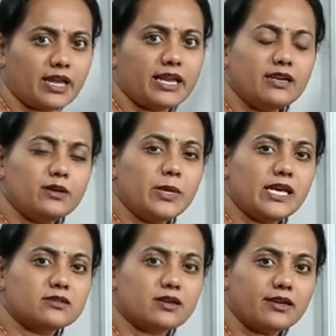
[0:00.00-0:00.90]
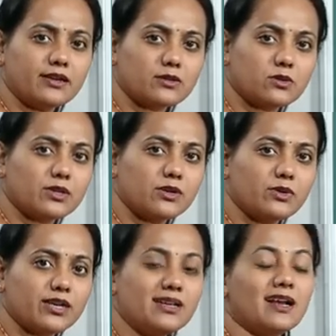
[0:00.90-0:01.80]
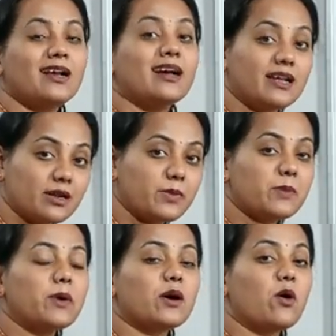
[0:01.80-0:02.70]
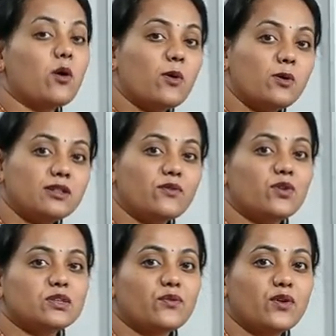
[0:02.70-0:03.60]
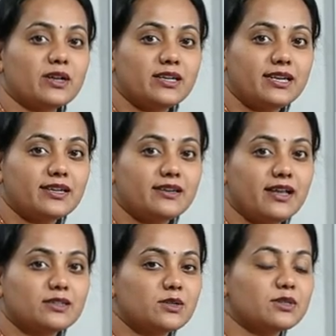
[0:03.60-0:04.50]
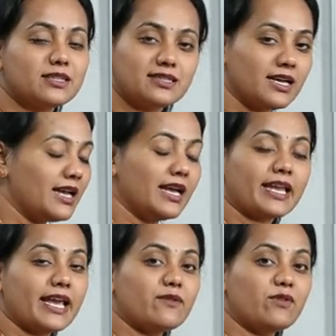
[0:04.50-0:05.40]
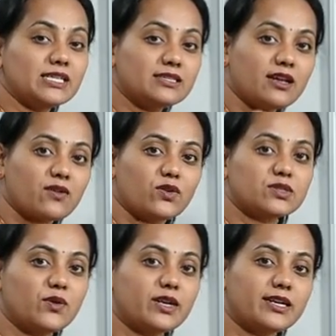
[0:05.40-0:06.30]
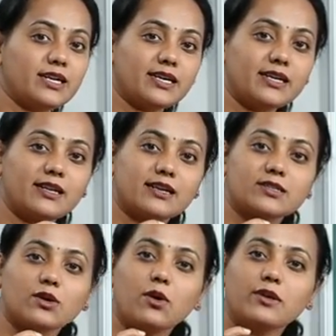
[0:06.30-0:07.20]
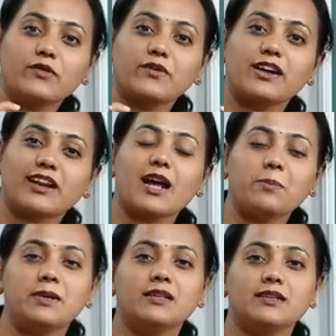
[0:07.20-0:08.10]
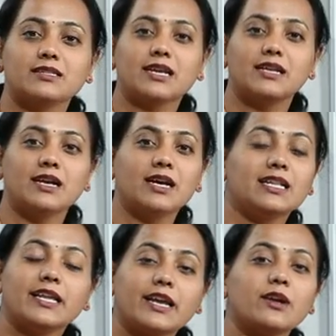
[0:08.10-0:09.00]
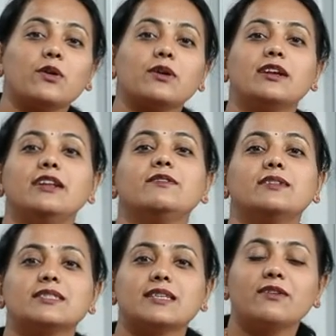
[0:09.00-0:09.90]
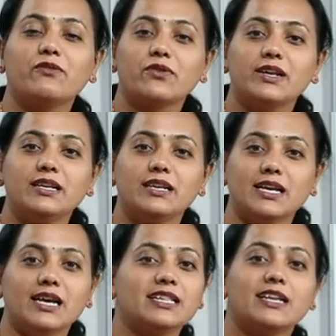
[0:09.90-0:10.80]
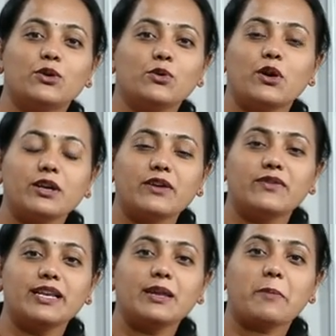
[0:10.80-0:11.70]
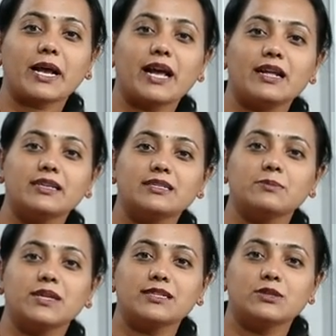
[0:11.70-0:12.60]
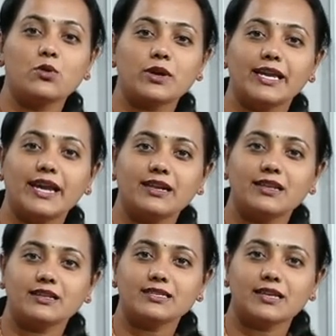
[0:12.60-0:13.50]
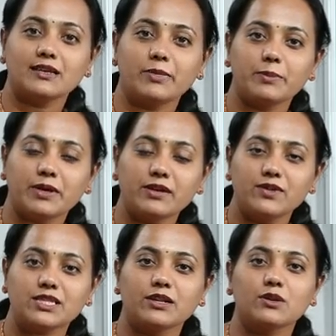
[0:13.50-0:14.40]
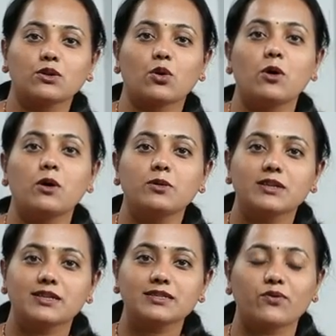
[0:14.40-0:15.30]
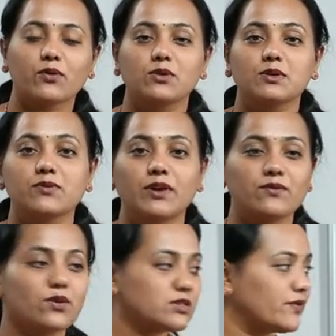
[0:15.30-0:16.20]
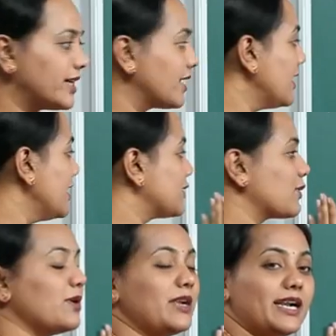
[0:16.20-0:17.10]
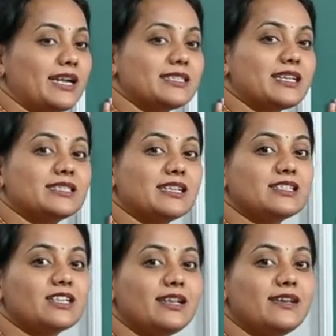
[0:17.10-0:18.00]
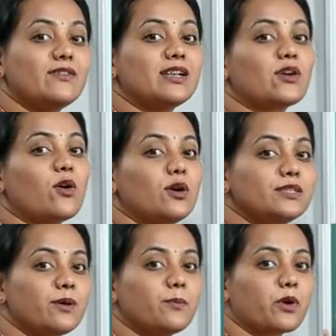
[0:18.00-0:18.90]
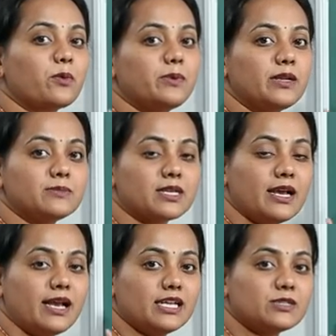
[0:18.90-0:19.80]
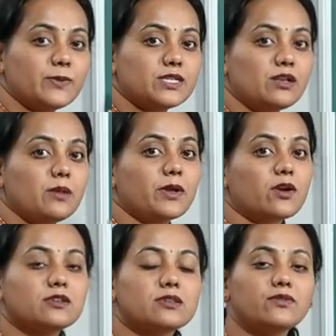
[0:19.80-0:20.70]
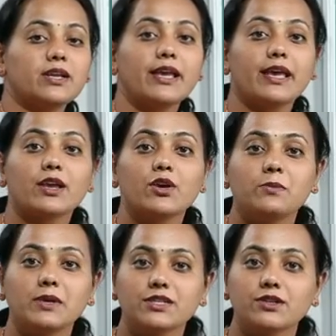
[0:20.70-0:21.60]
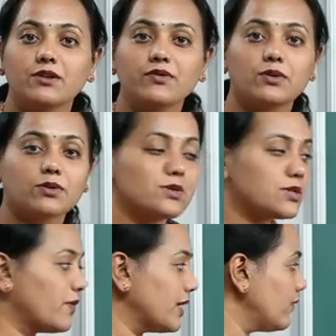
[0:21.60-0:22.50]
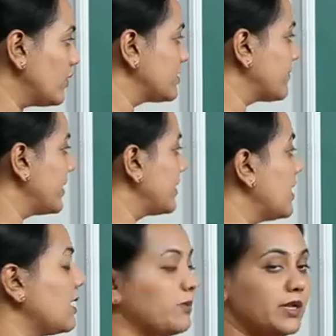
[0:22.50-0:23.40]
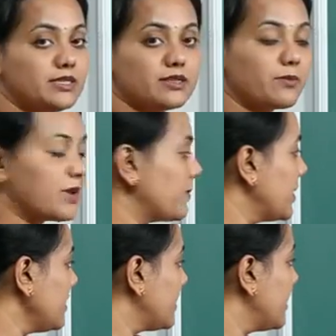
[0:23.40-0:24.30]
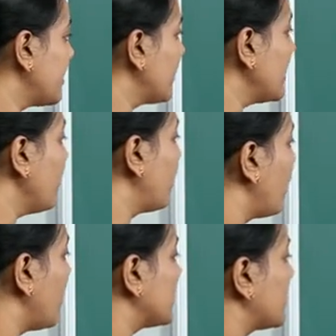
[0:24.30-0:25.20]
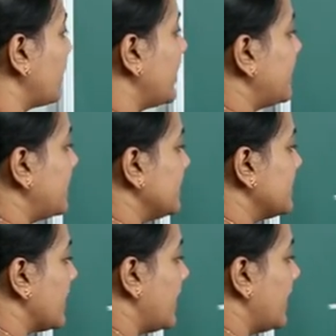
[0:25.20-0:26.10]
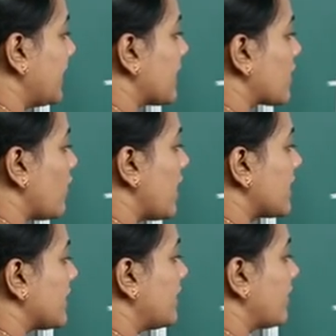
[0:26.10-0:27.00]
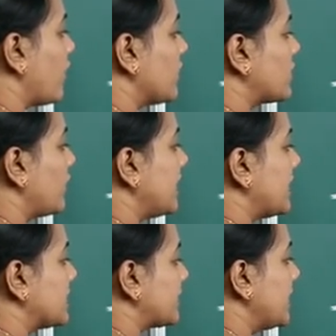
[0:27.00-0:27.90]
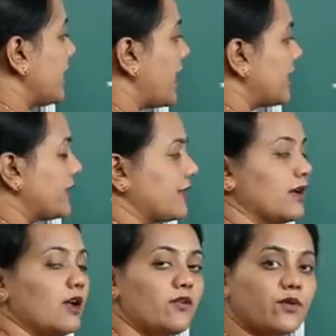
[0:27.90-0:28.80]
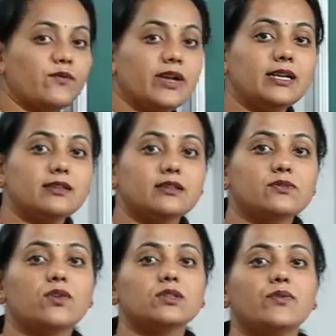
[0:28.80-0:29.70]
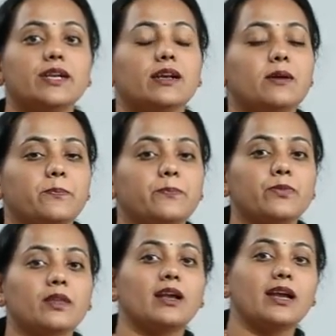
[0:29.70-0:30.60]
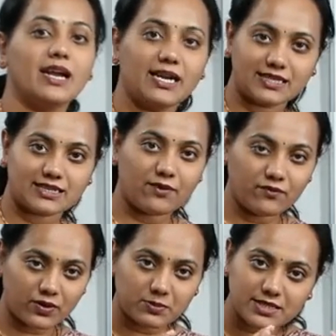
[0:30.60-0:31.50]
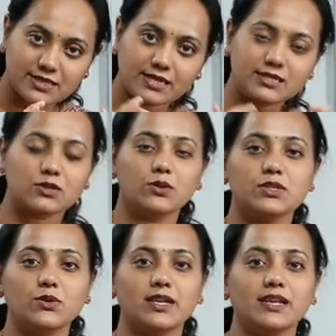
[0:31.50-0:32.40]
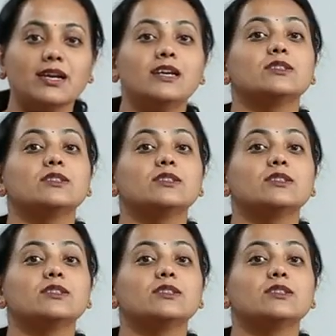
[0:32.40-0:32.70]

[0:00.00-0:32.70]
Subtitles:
Can it be excreted through the urine? Remember, all the phosphorylated hexoses, once they are phosphorylated, they are sort of trapped in the cell. They cannot leave the cell freely. They do not have any mechanism. There is no gate in the cell membrane which can throw out this fructose 1-phosphate. So it has essentially will cause problems, especially because of the accumulation of fructose 1-phosphate. Please remember, here one phosphate is required. Phosphate has been added. From where did this phosphate come? It has come from the cell stores only.